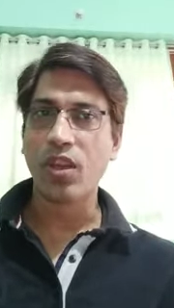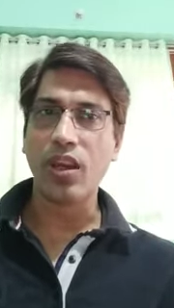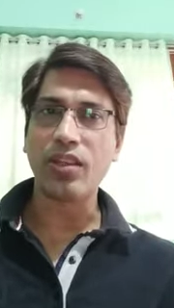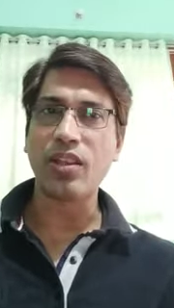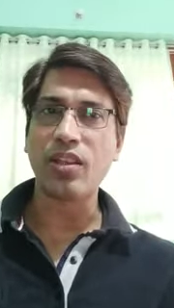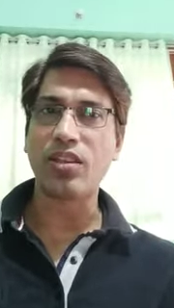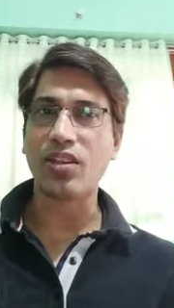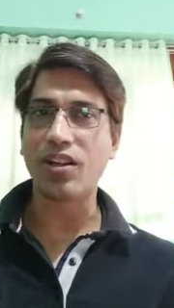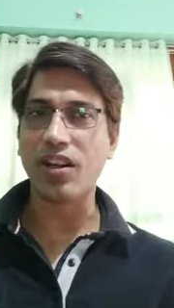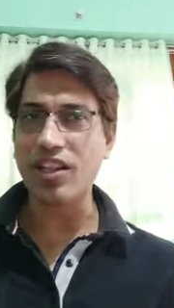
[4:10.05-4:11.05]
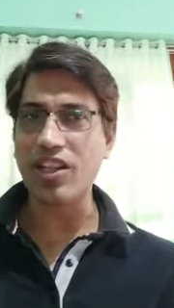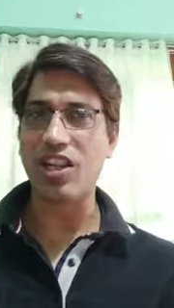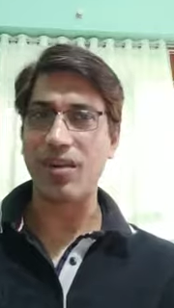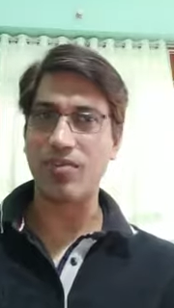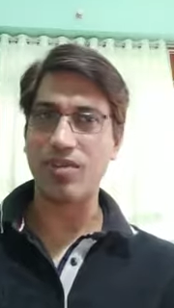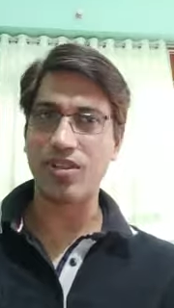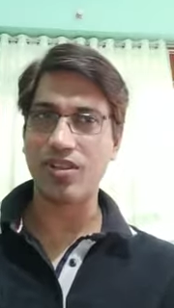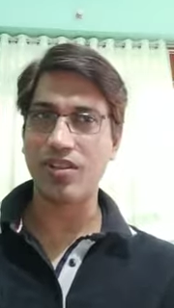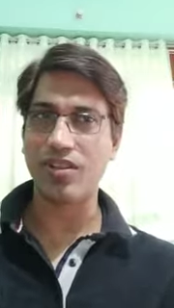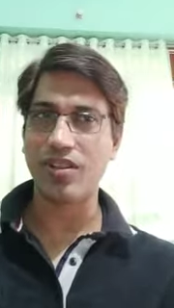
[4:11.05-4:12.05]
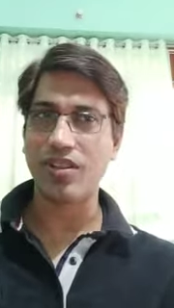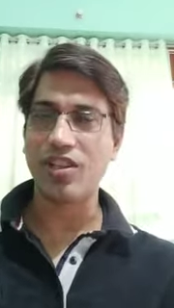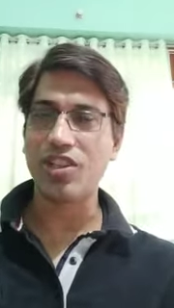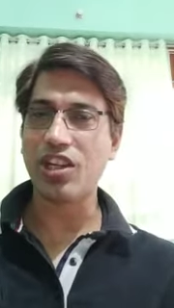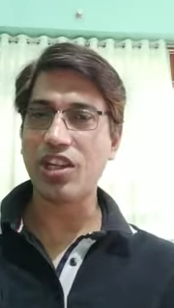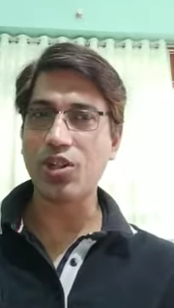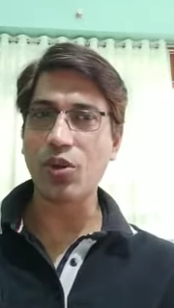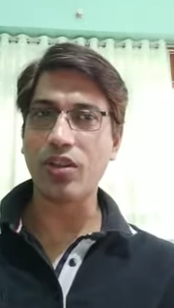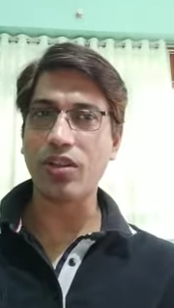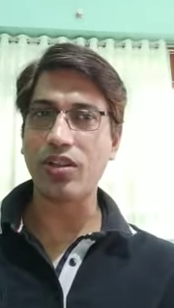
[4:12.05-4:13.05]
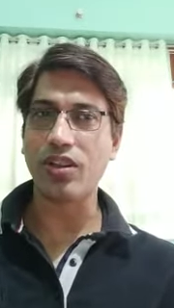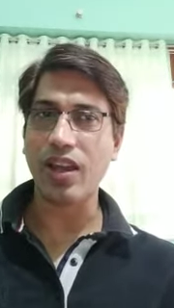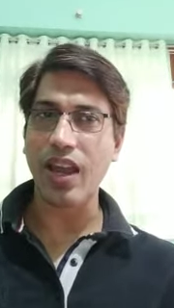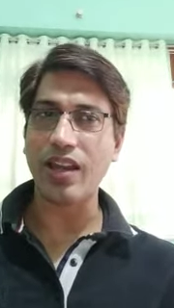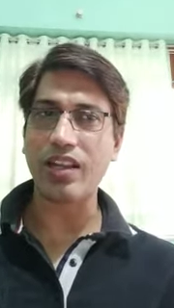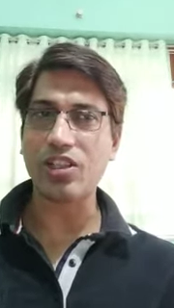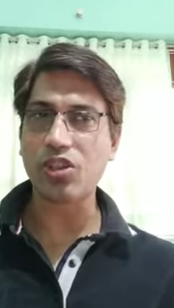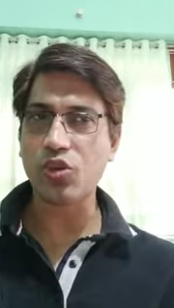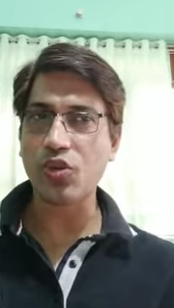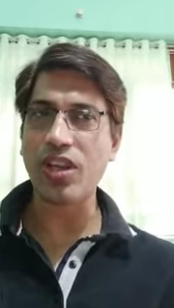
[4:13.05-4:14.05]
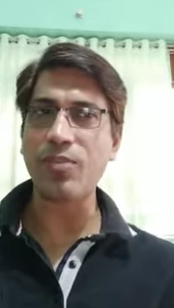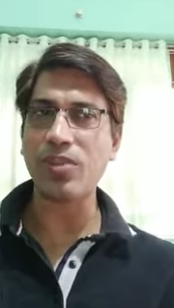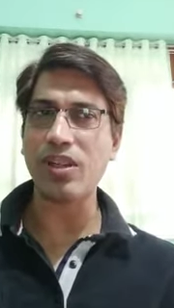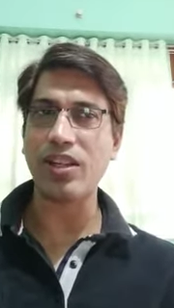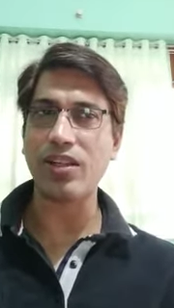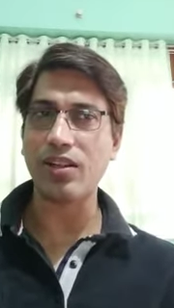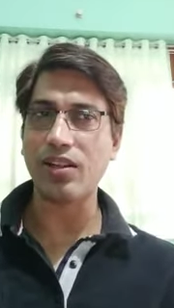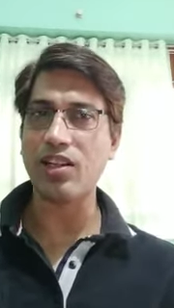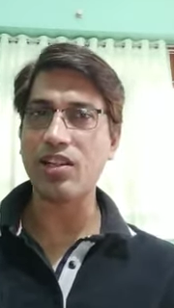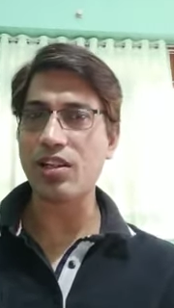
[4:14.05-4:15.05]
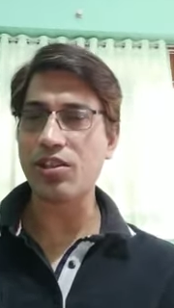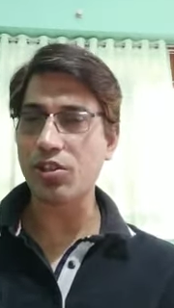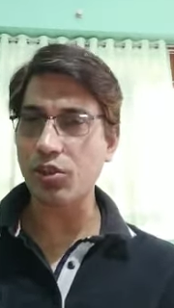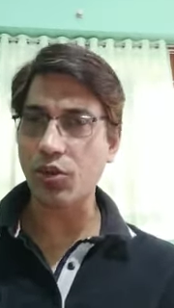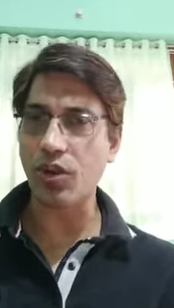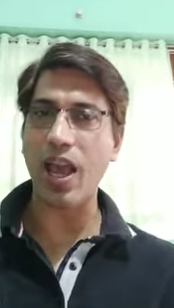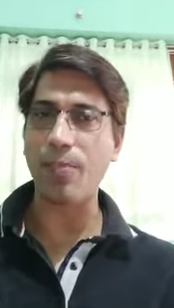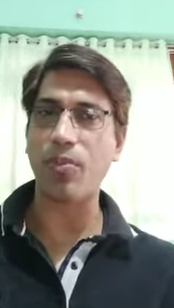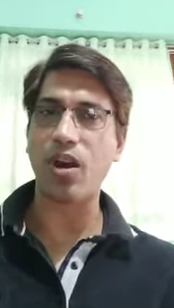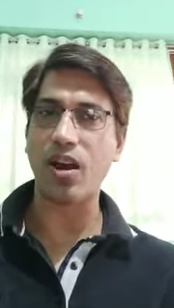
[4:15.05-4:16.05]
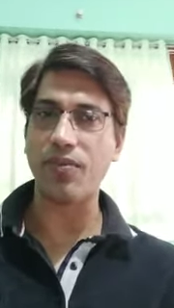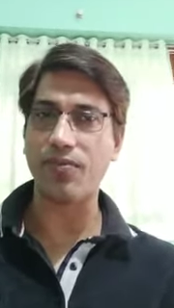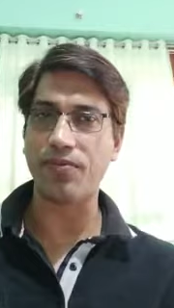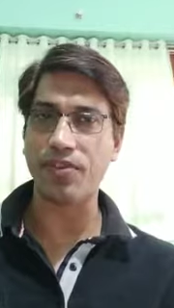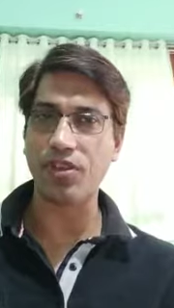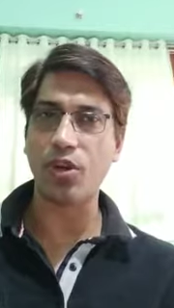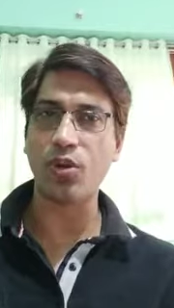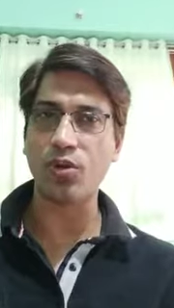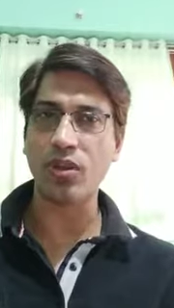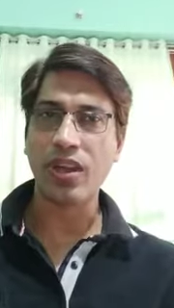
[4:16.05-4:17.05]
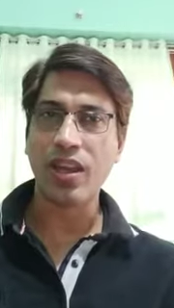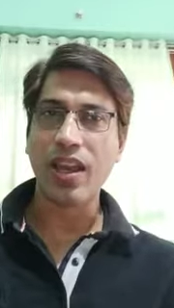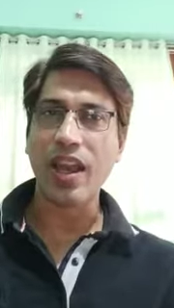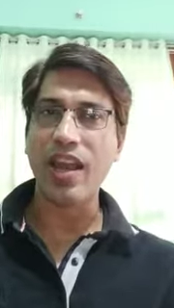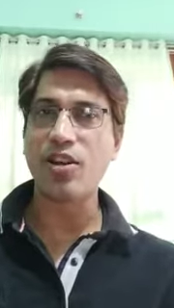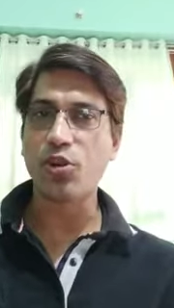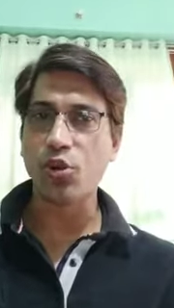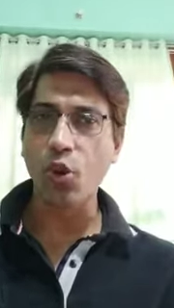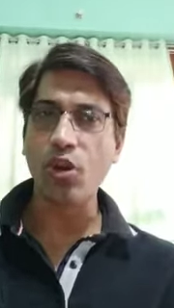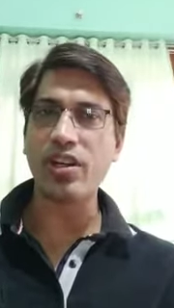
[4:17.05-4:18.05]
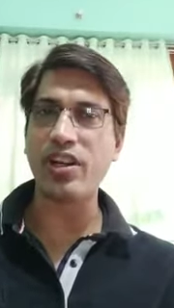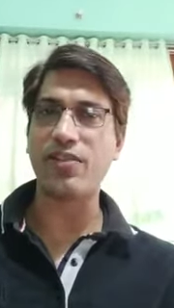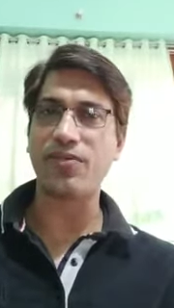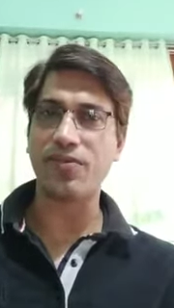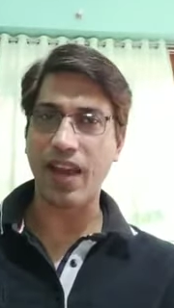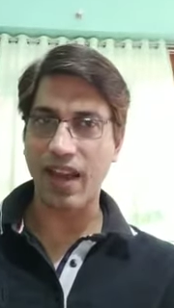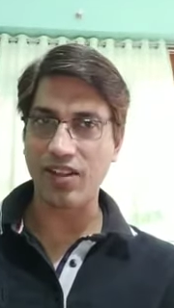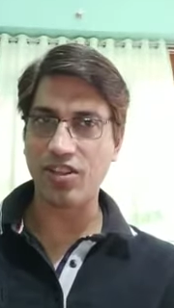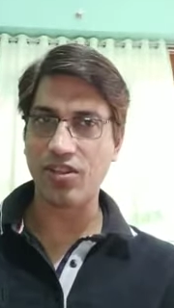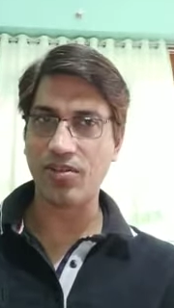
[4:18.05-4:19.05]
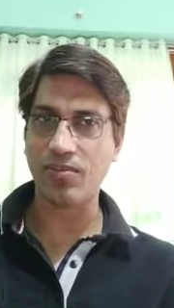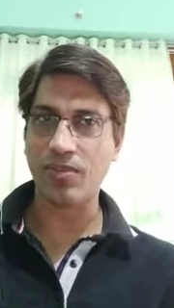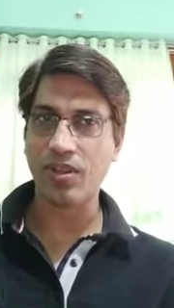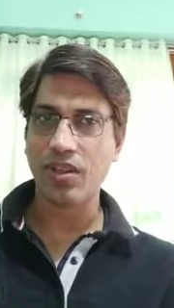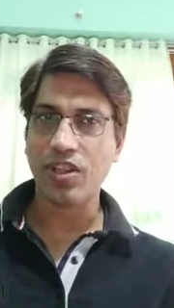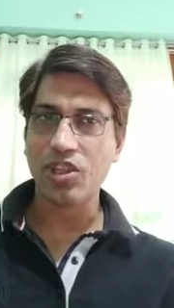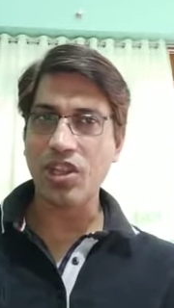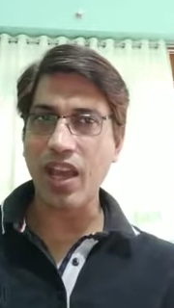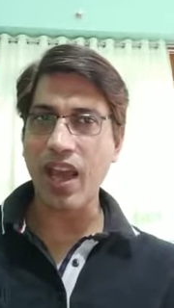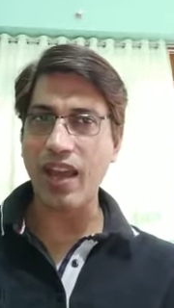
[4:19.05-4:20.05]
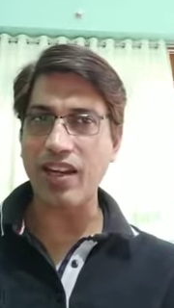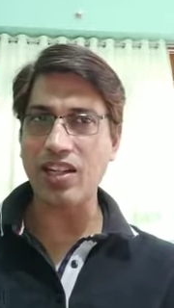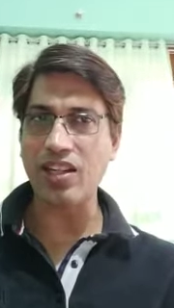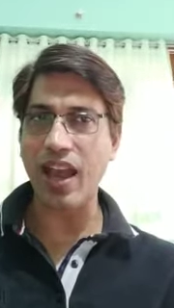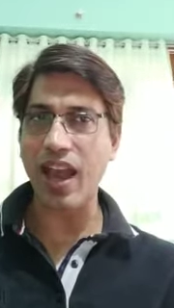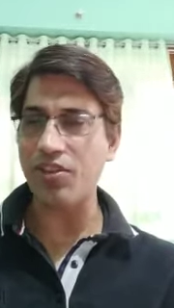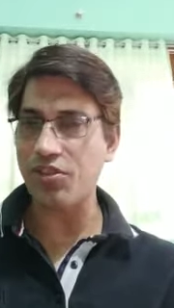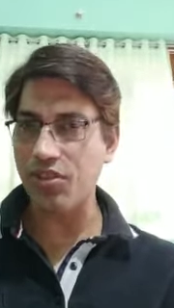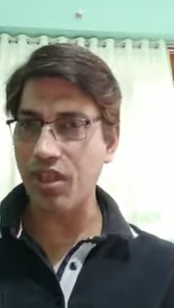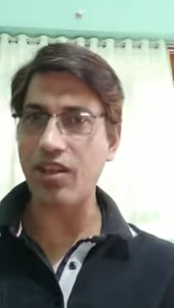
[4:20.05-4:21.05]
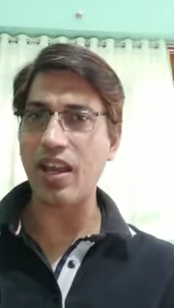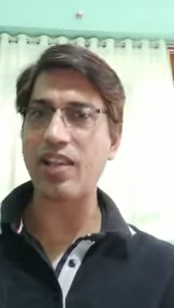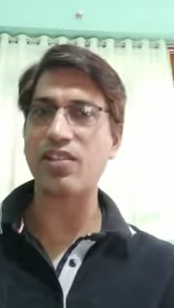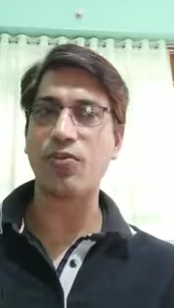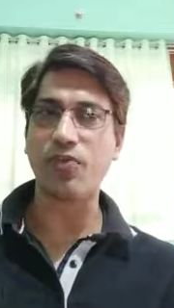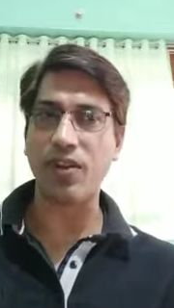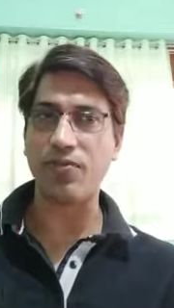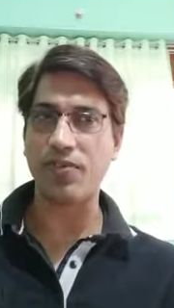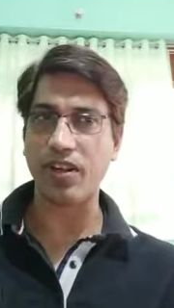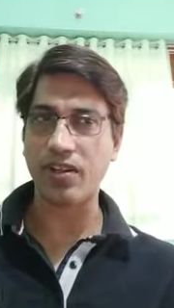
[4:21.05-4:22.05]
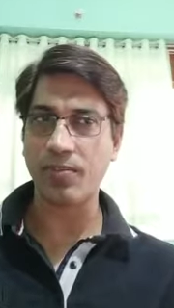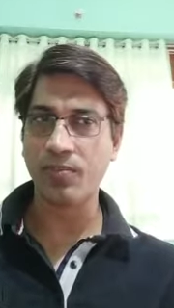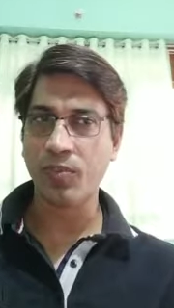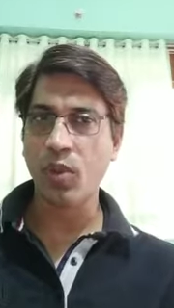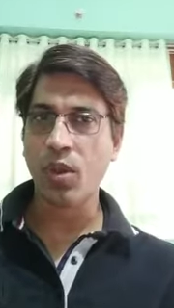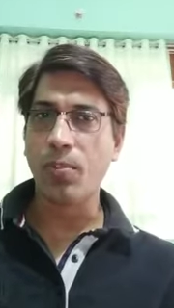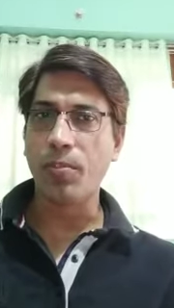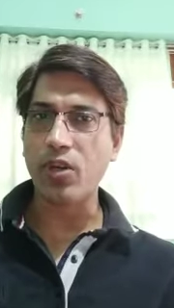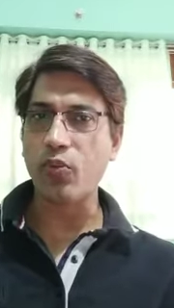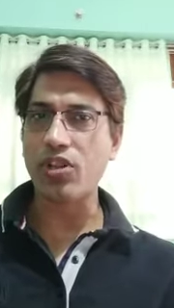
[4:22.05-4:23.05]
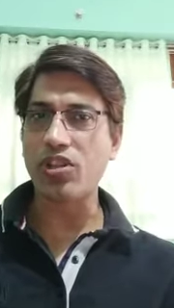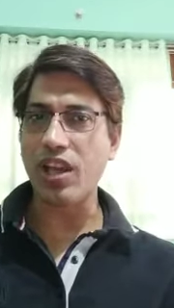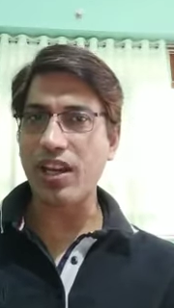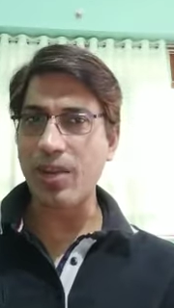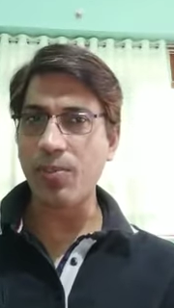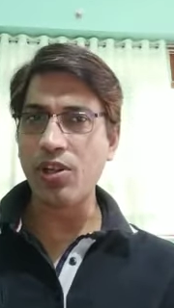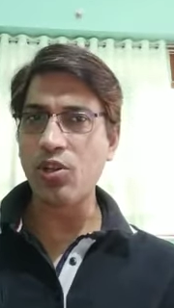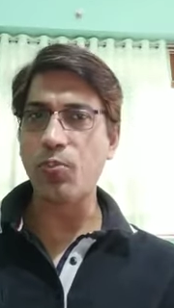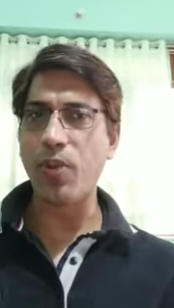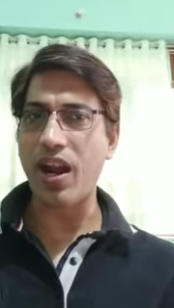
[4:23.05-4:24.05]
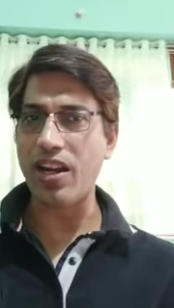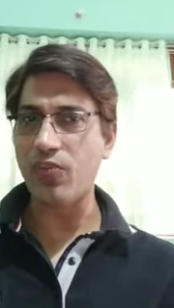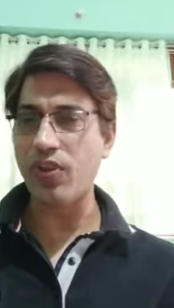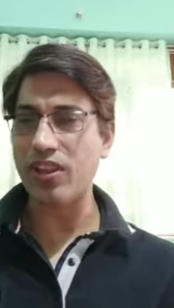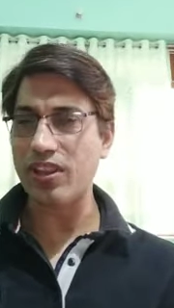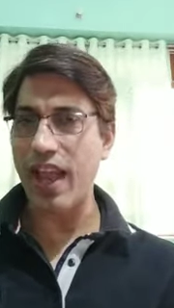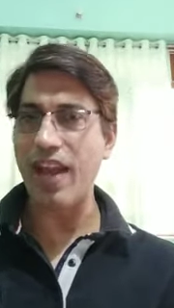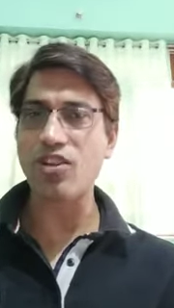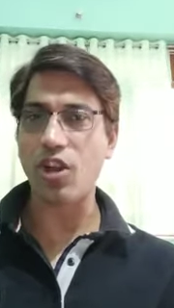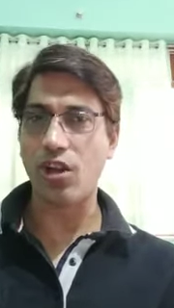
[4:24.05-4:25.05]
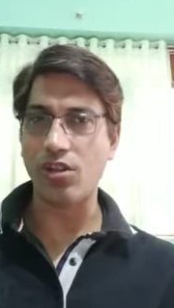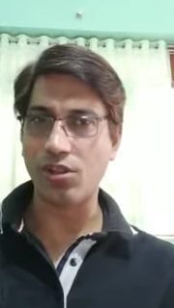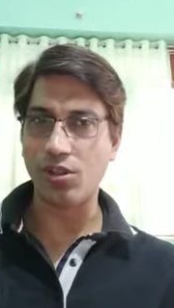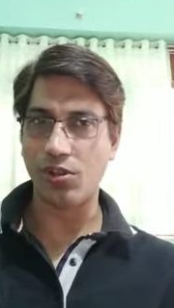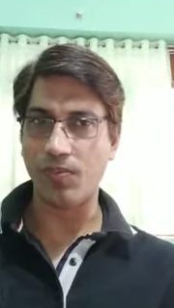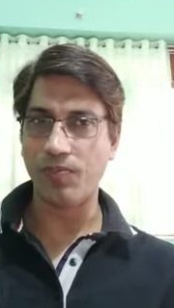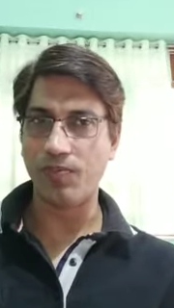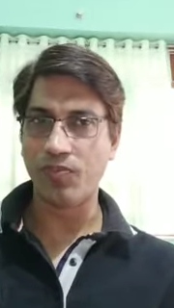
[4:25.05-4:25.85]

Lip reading: In the third attempt, she took an extremely little scrap of dough and rolled it flat. She had it as thin as a wafer, but was unable to part with that also.